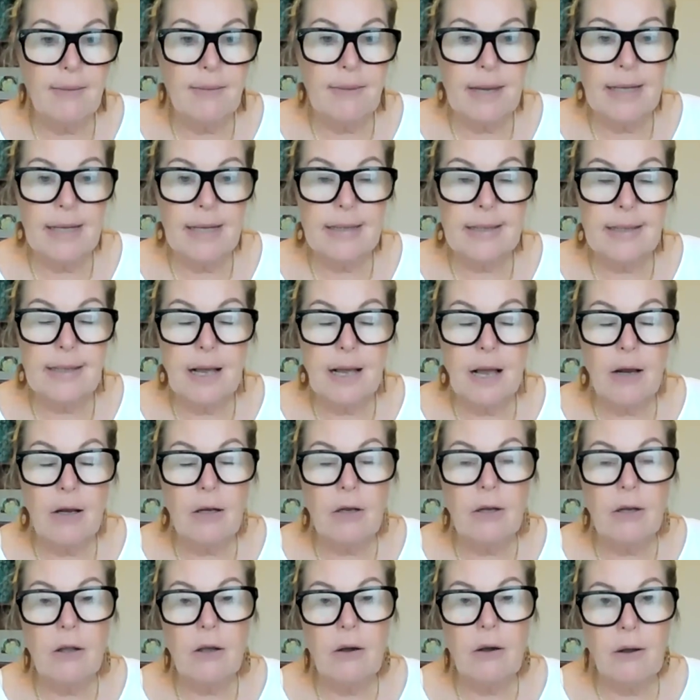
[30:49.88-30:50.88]
it's a
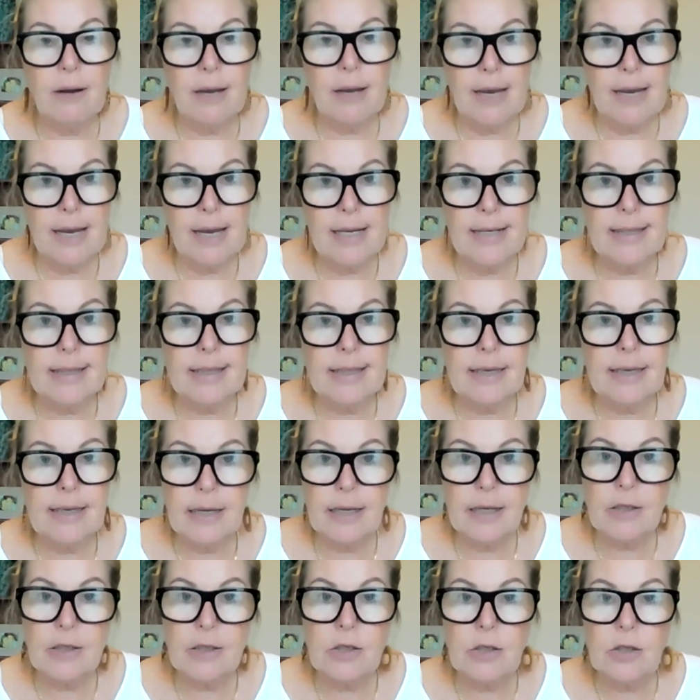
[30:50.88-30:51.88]
lot
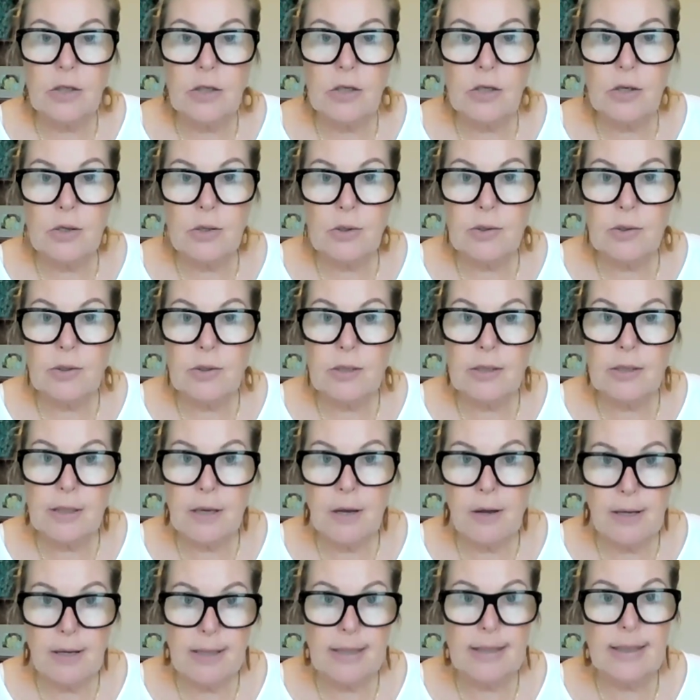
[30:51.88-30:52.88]
easier to
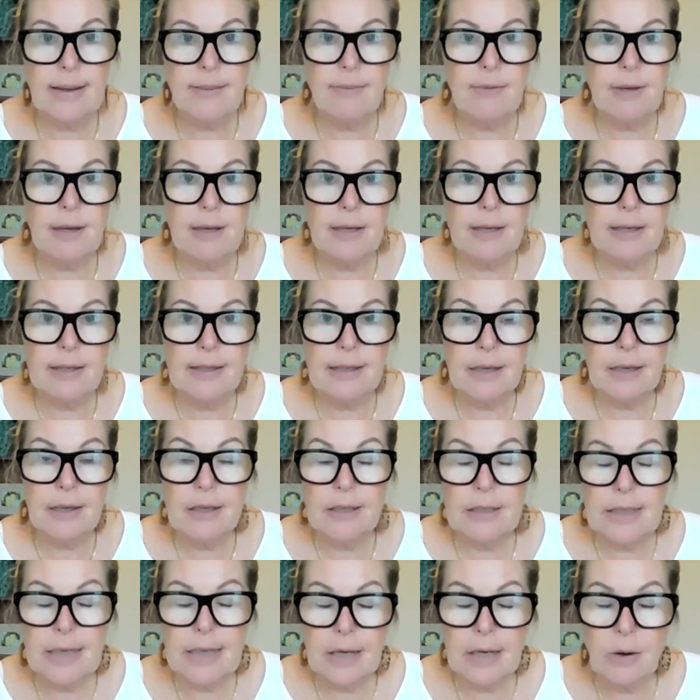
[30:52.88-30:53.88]
design something that's going
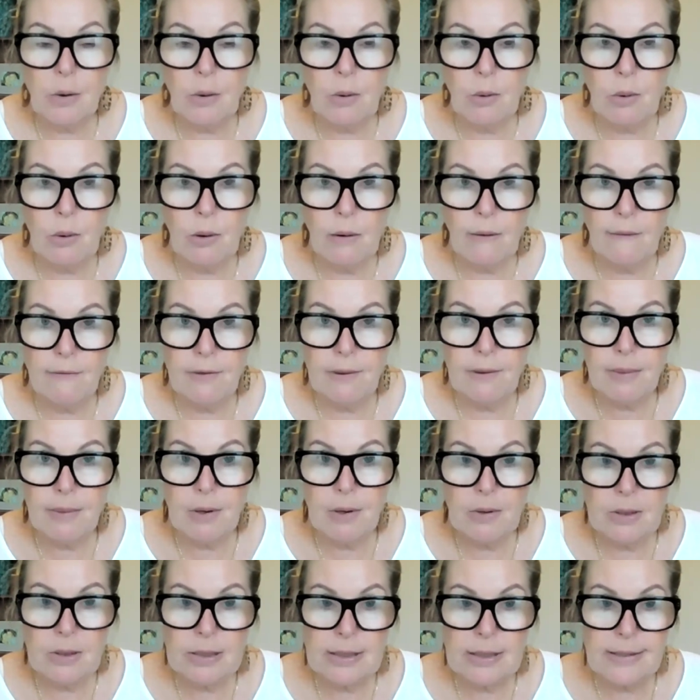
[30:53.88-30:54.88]
to tick all of the
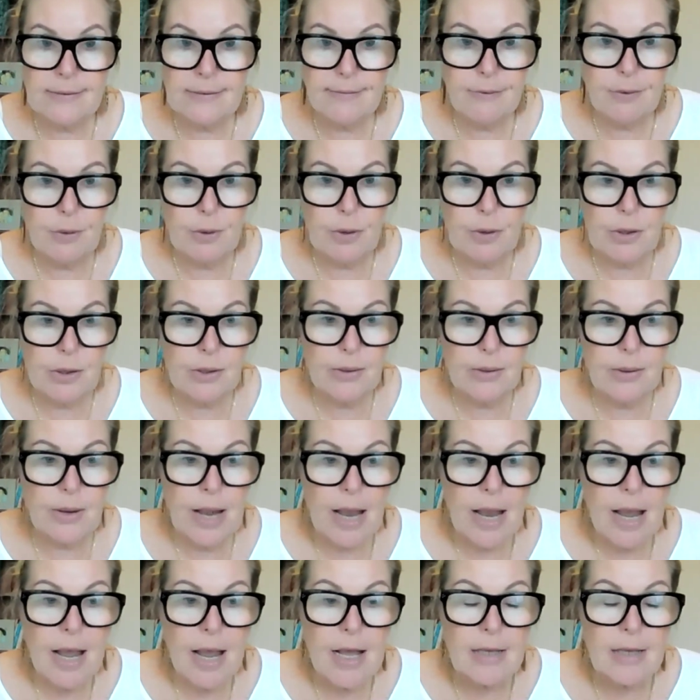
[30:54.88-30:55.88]
boxes for you.
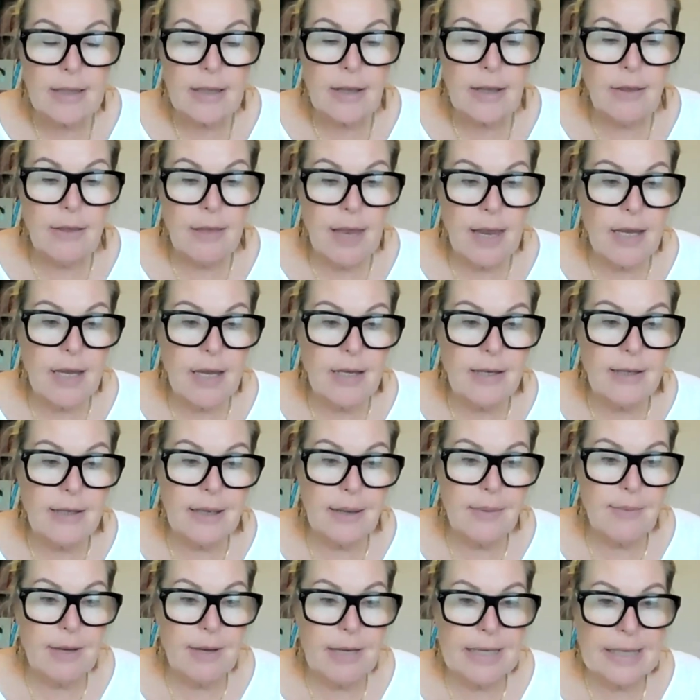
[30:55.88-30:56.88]
So thank you
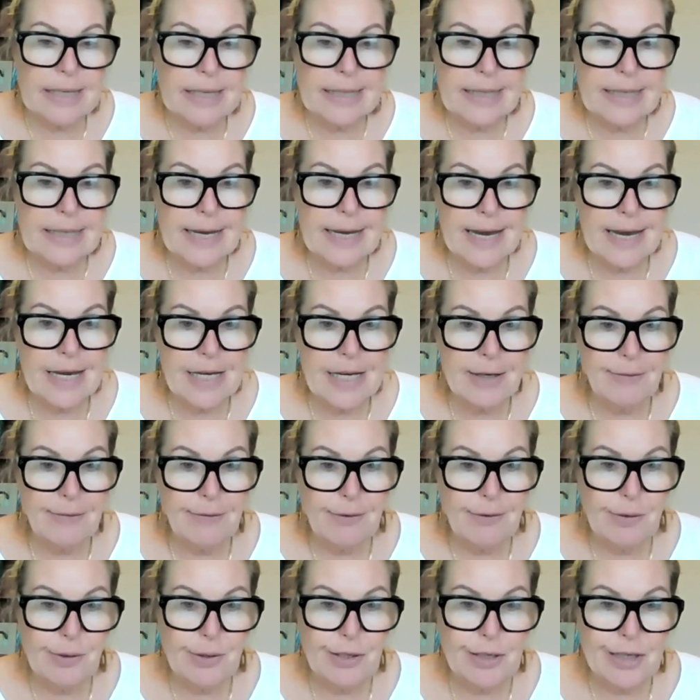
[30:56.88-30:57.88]
so much, Dinesh,
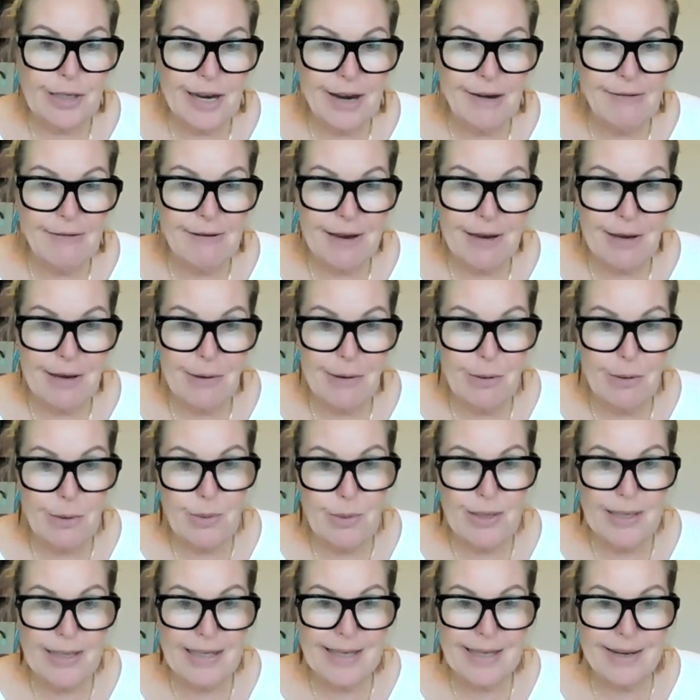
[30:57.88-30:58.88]
for sharing your
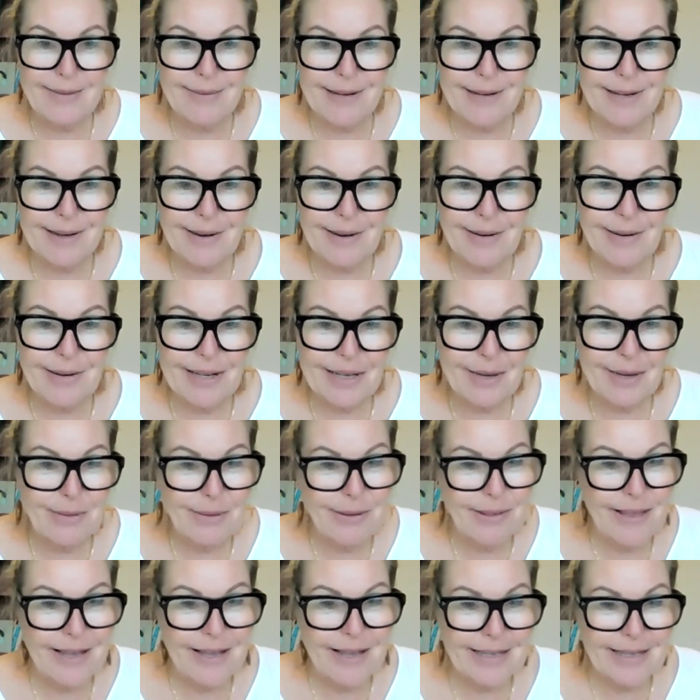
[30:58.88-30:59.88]
wisdom and knowledge
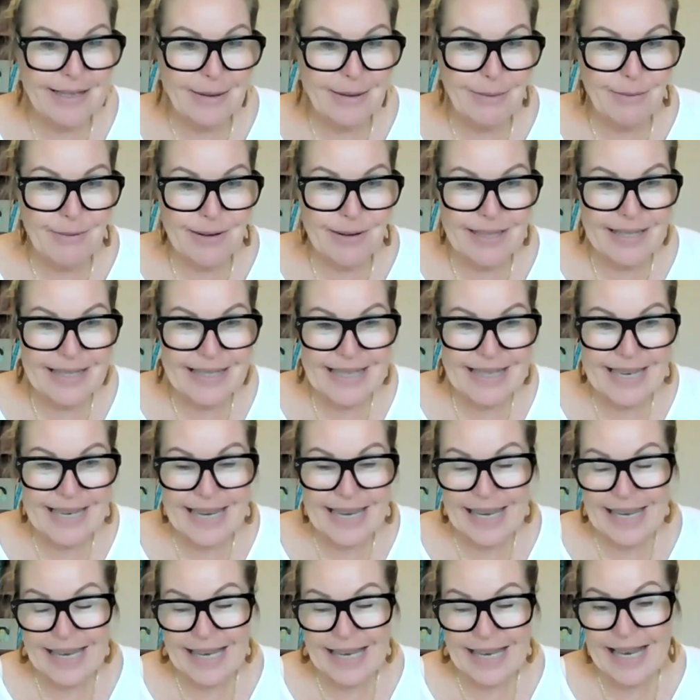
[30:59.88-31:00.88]
with us once
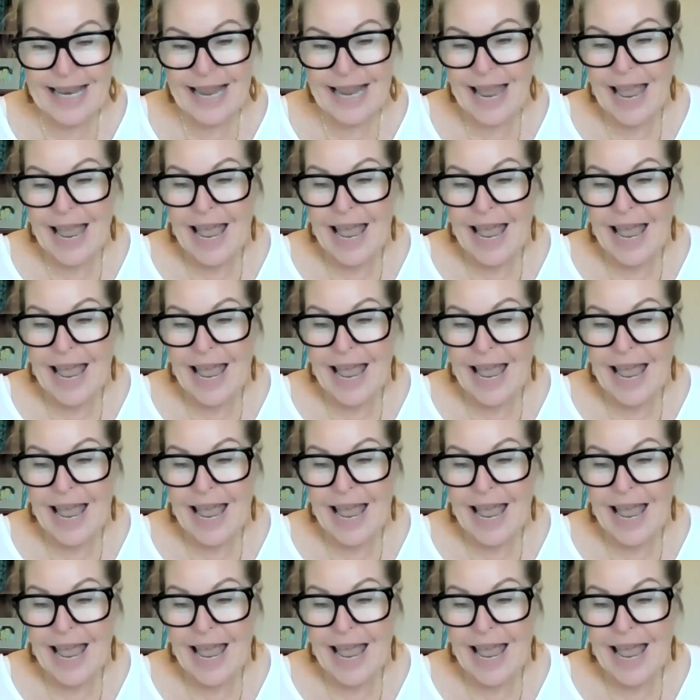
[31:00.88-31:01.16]
again.